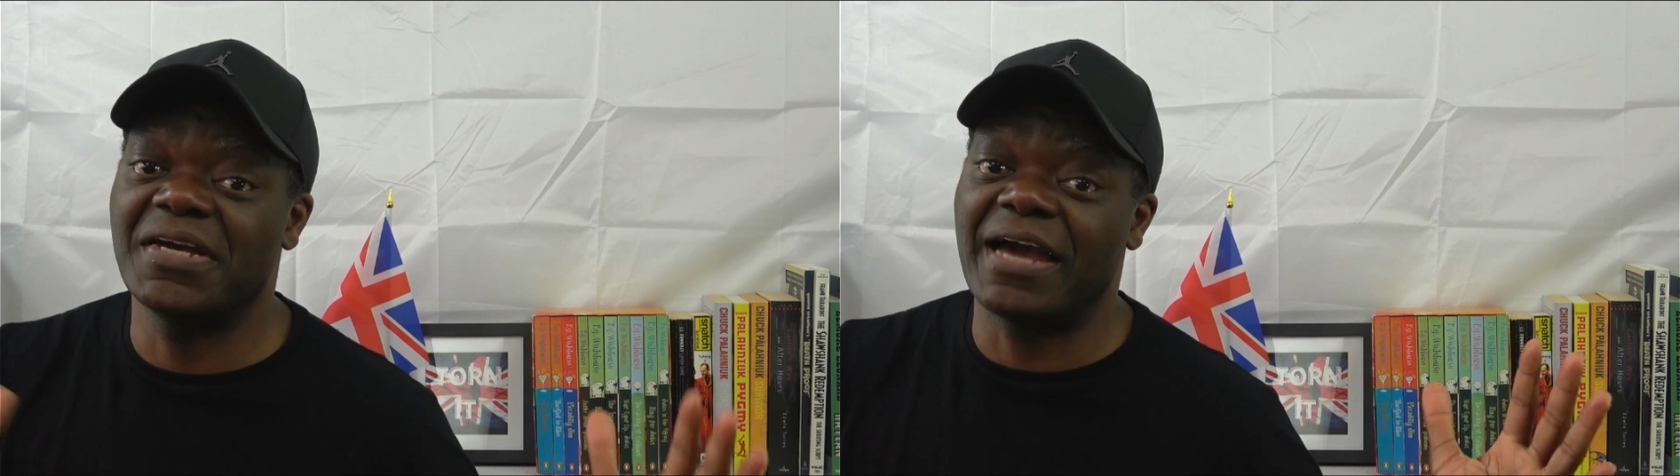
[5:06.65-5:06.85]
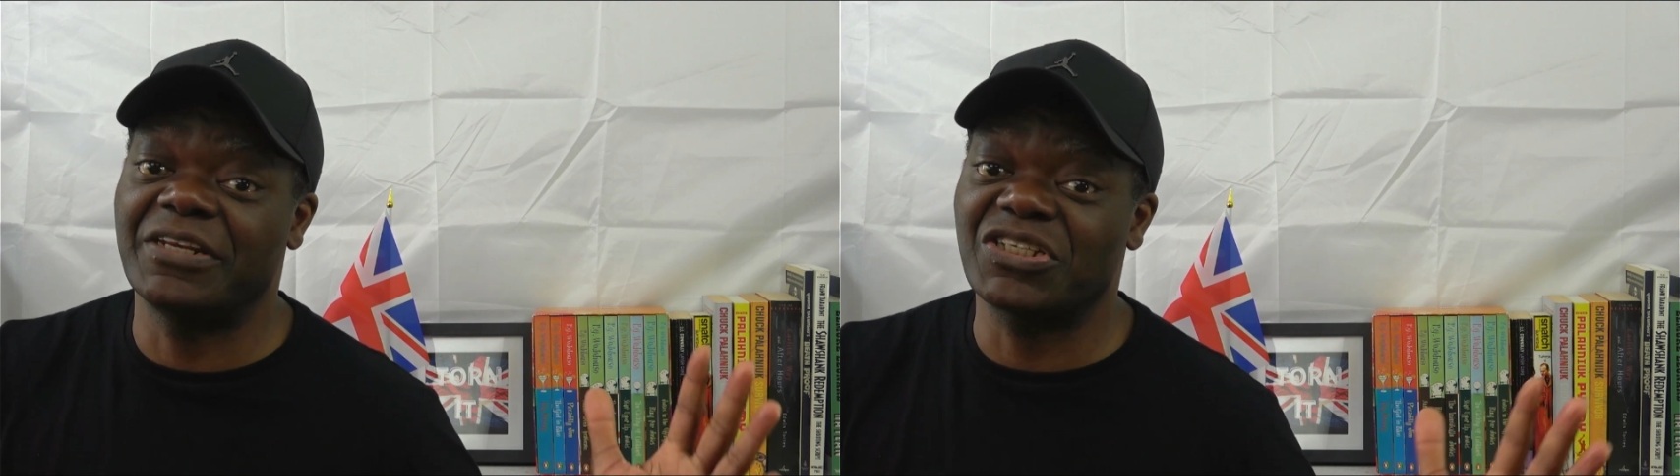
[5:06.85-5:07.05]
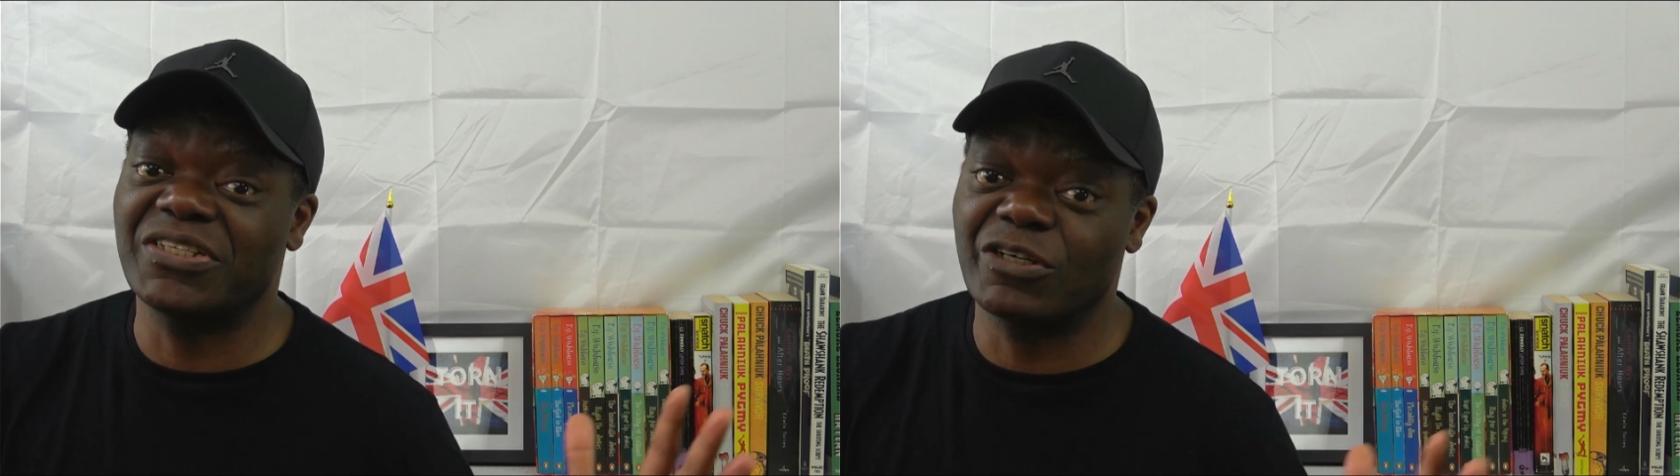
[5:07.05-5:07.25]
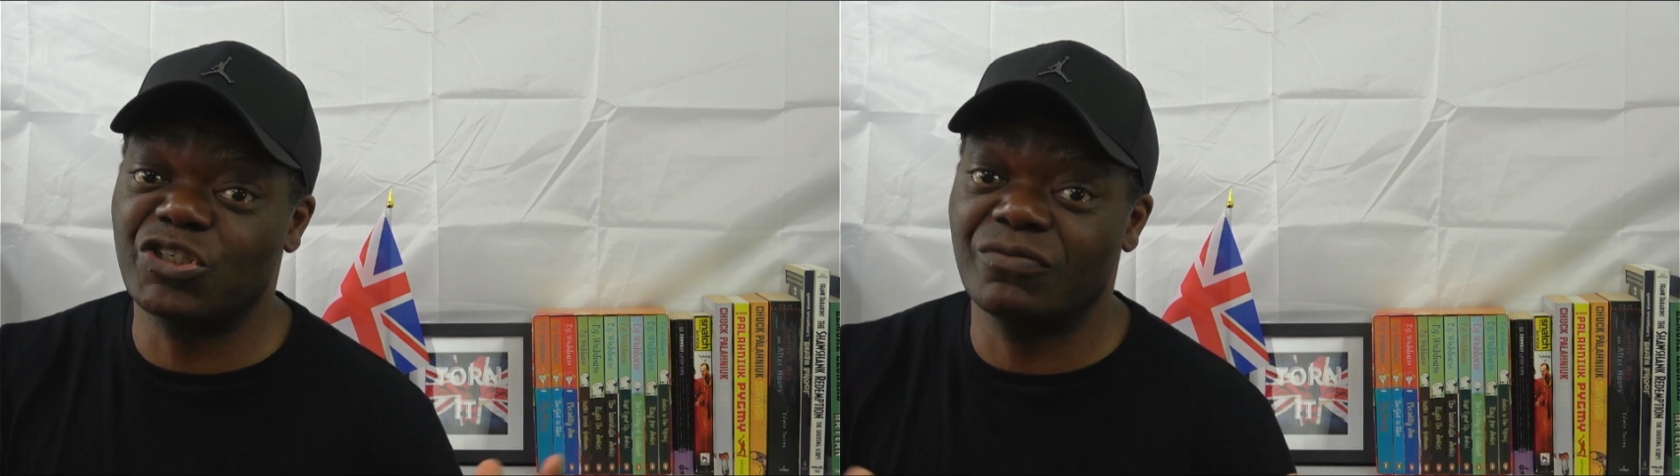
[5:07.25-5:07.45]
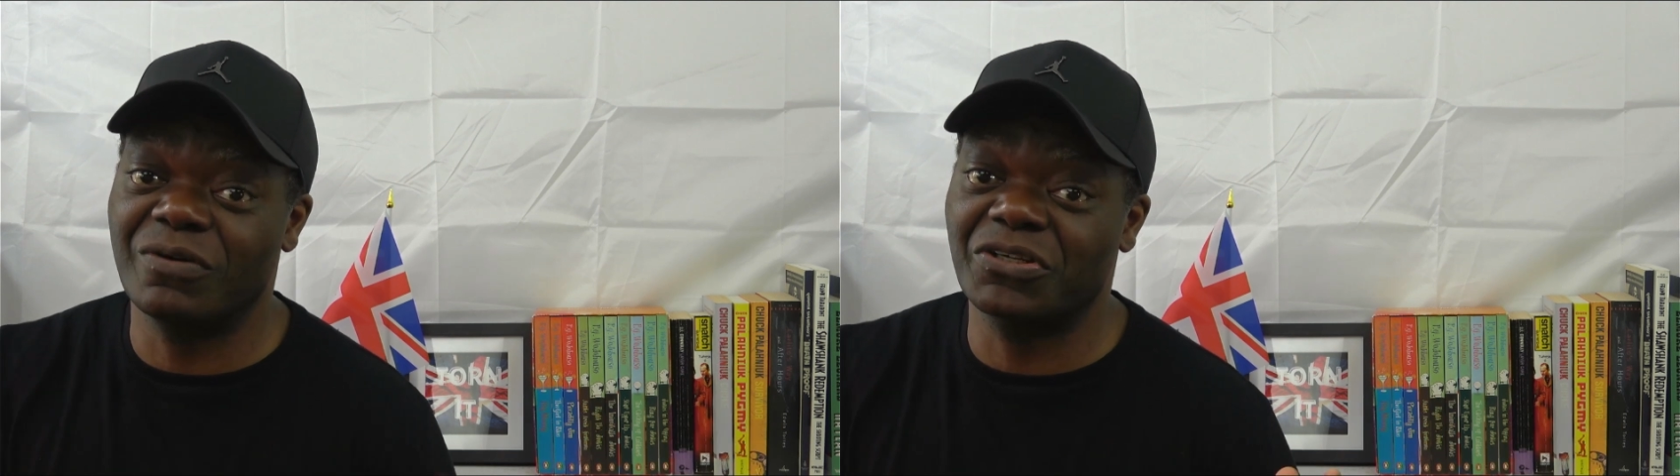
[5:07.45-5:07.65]
and it's now
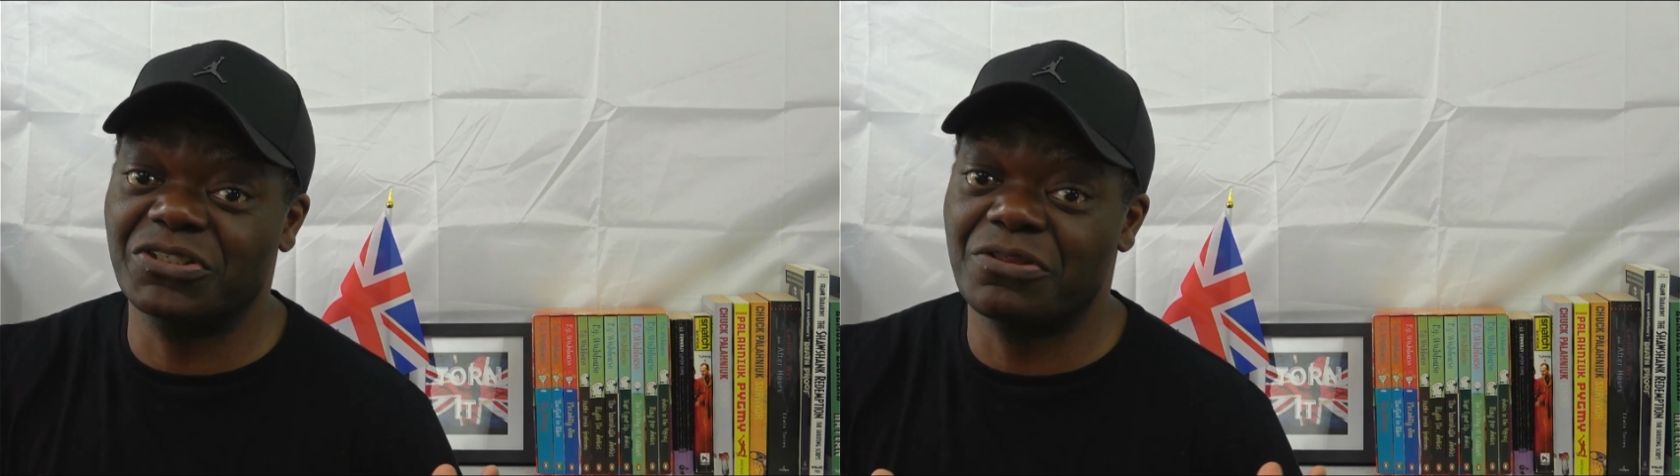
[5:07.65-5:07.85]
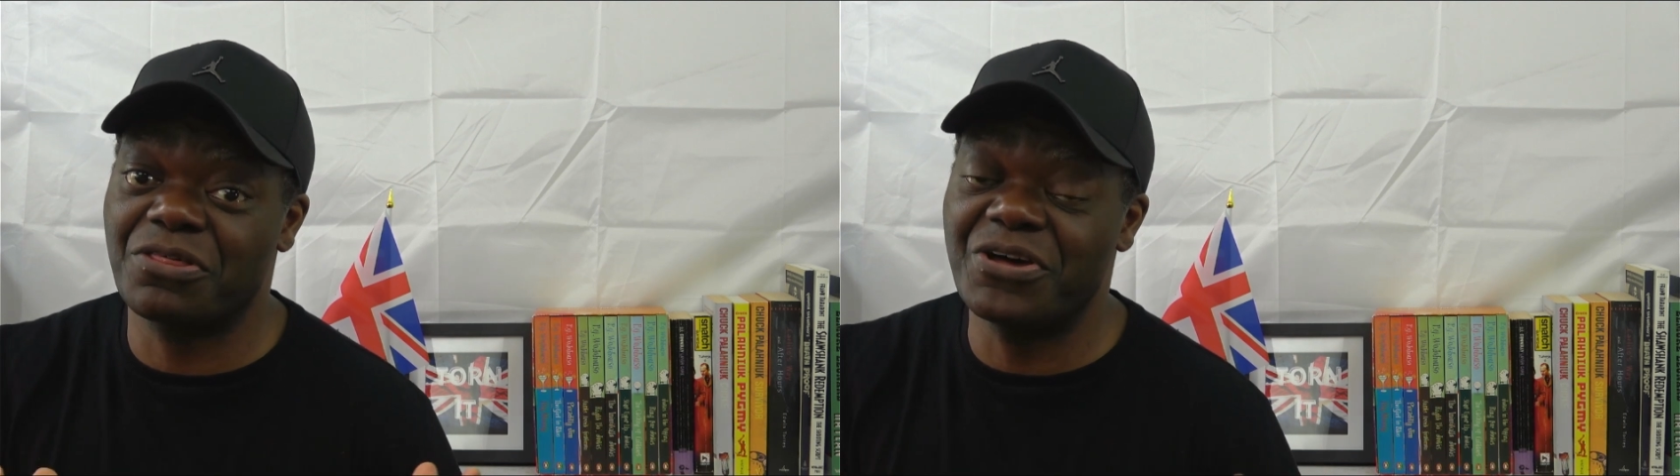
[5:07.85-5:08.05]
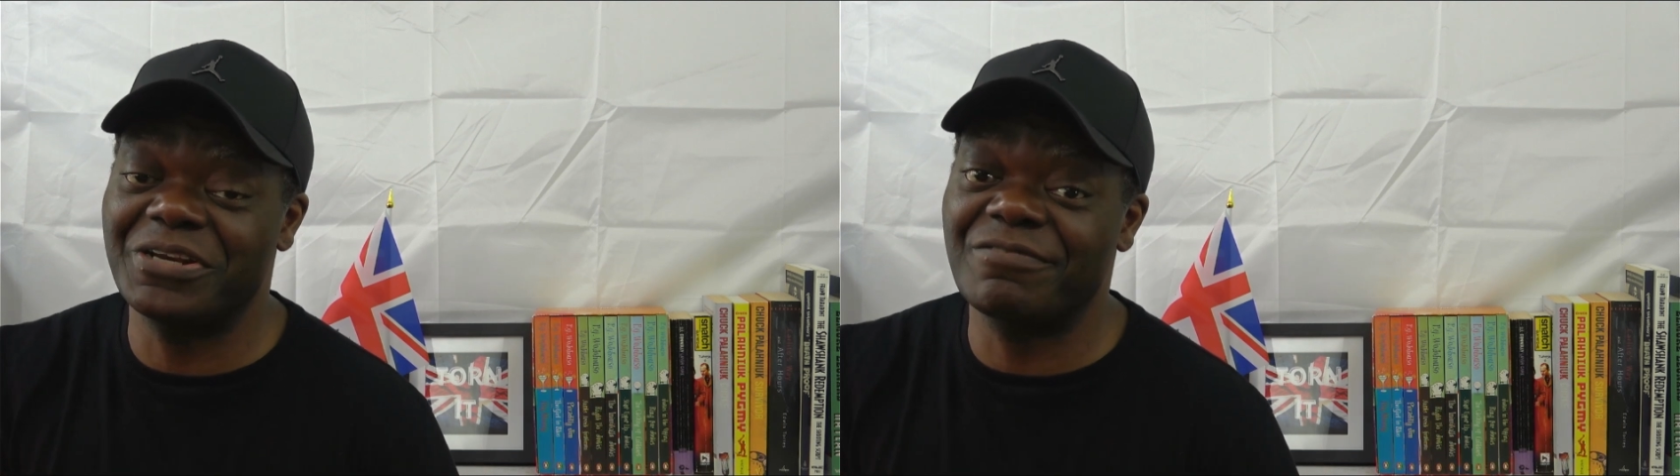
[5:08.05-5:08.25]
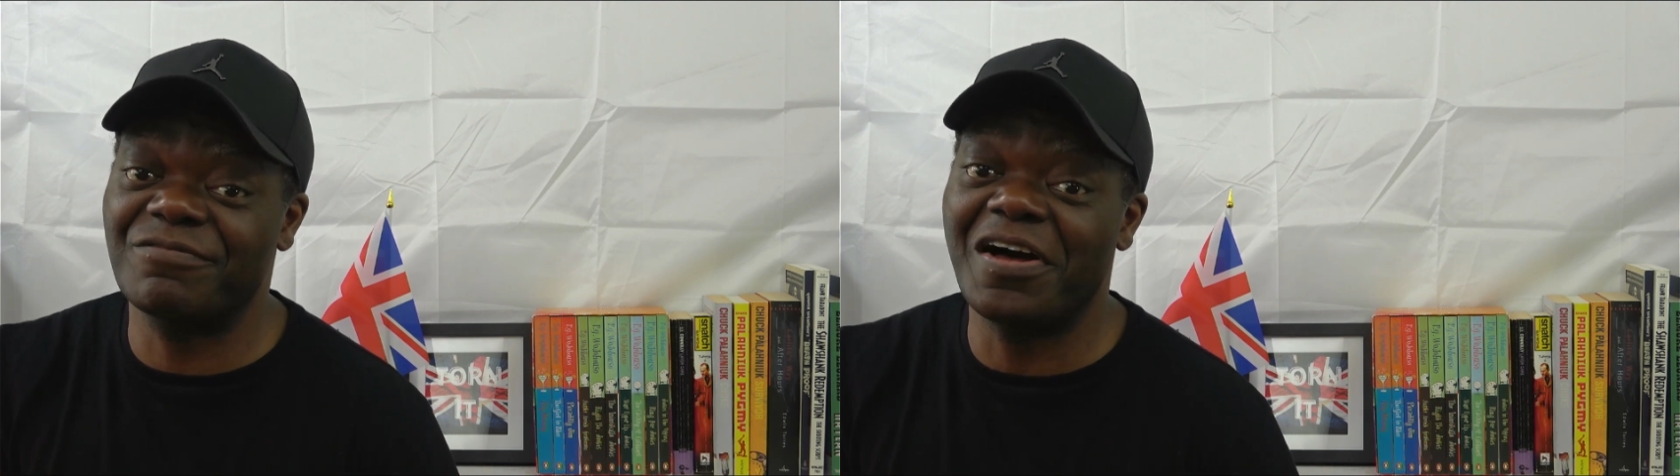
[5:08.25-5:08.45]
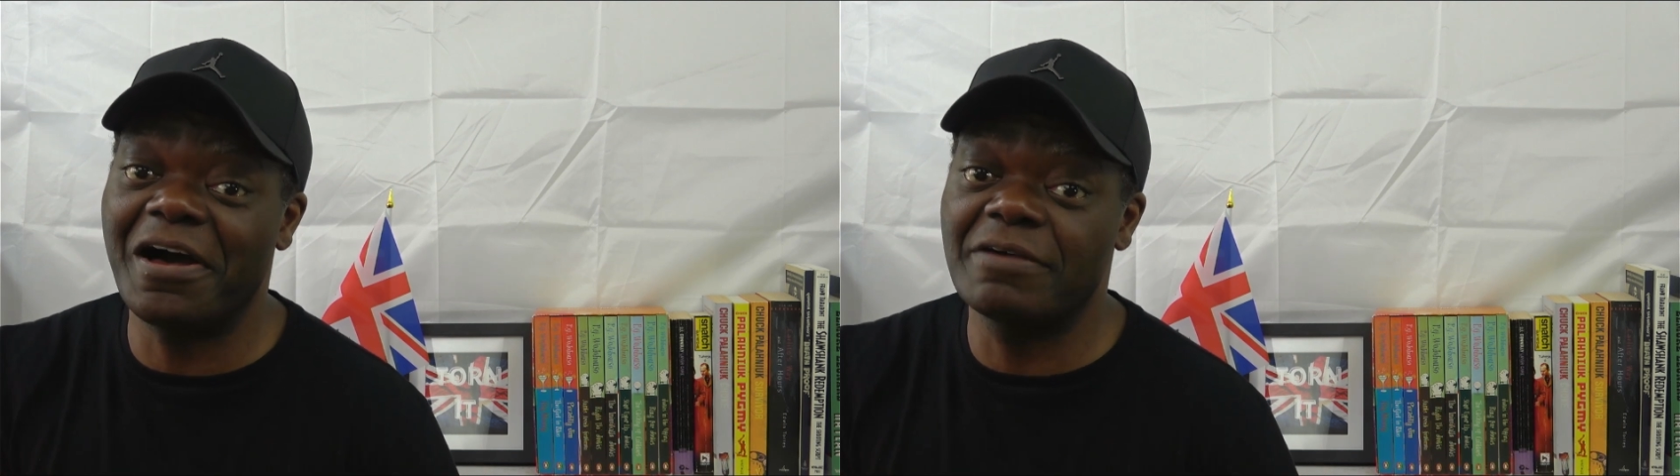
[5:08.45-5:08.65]
shrunk to
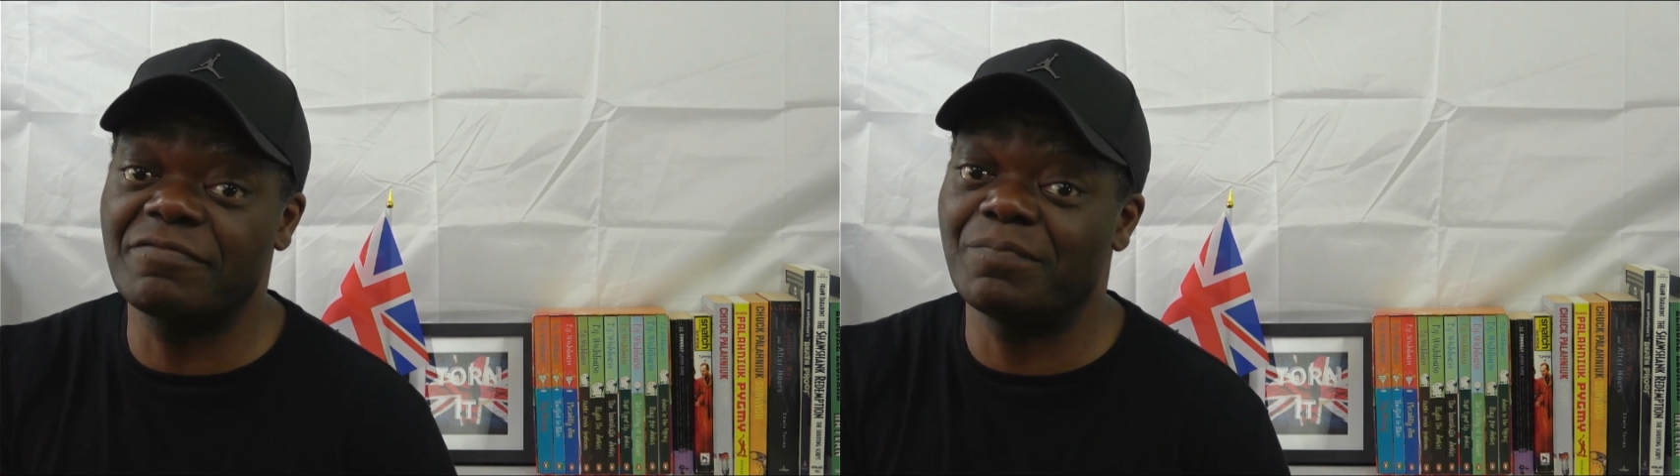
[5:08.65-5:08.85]
35